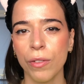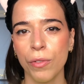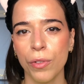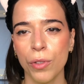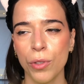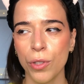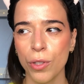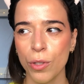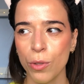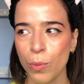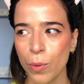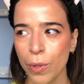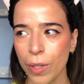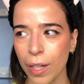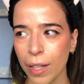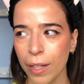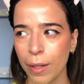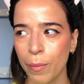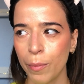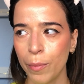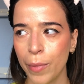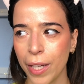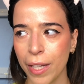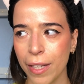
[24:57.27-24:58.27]
If you just want
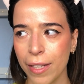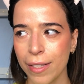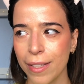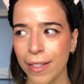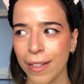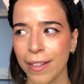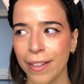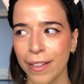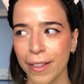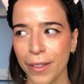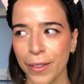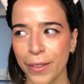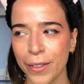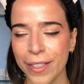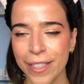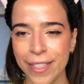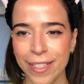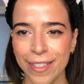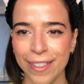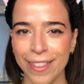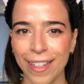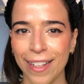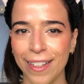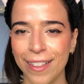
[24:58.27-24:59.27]
like basic
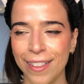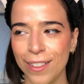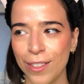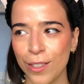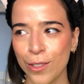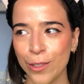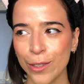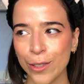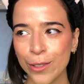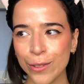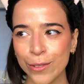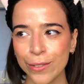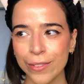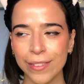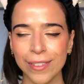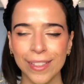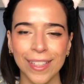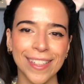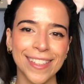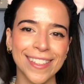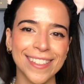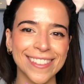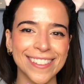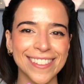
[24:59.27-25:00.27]
looks that you
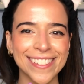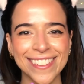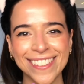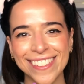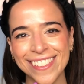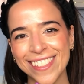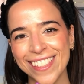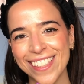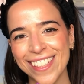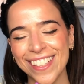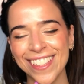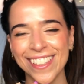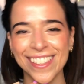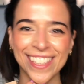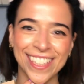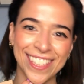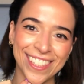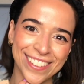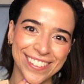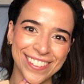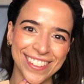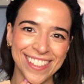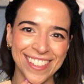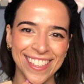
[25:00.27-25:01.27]
like you look
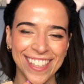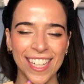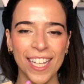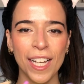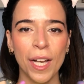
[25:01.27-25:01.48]
cute,